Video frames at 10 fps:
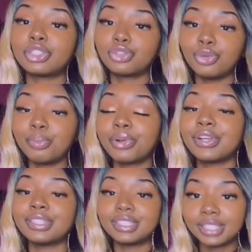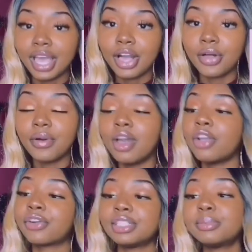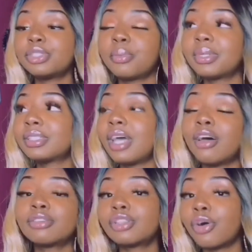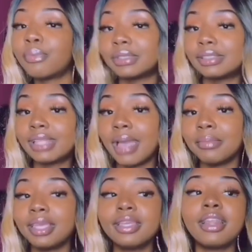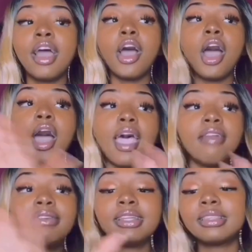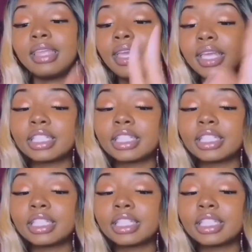super sale. So what does that mean? Everything